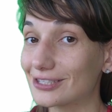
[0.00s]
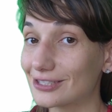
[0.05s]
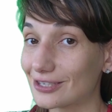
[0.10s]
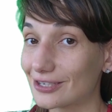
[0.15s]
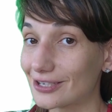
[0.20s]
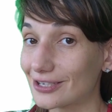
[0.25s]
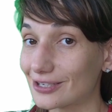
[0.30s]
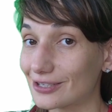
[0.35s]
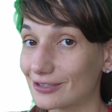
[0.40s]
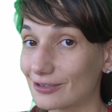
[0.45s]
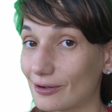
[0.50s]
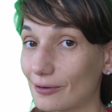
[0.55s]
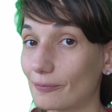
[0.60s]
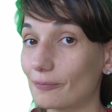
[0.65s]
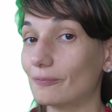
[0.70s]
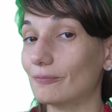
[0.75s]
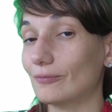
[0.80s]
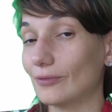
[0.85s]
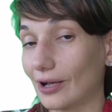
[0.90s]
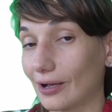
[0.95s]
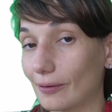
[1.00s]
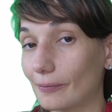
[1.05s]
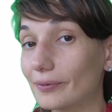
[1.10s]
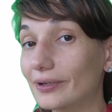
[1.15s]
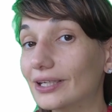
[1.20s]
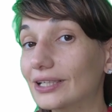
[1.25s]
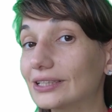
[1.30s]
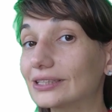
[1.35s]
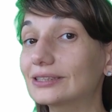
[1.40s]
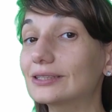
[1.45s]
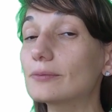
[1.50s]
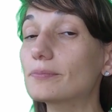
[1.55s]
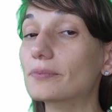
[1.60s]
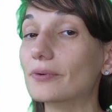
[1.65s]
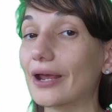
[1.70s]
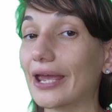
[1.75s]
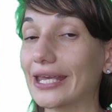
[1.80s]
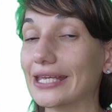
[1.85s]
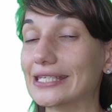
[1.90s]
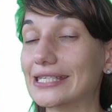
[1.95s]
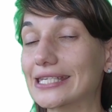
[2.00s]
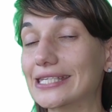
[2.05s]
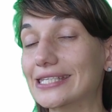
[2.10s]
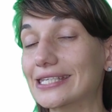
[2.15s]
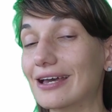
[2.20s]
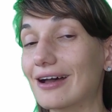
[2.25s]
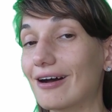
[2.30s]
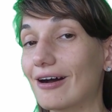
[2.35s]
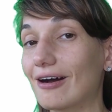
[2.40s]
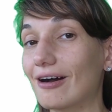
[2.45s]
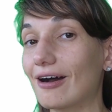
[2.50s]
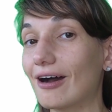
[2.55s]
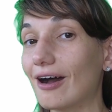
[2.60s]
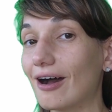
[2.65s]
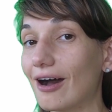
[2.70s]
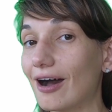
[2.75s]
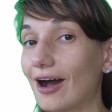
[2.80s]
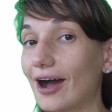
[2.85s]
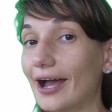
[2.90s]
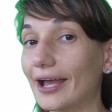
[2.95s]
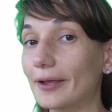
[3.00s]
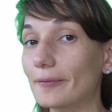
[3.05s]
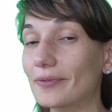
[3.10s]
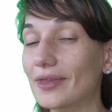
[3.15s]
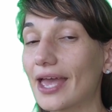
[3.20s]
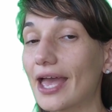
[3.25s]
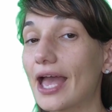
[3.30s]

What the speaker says: season because the prices are high.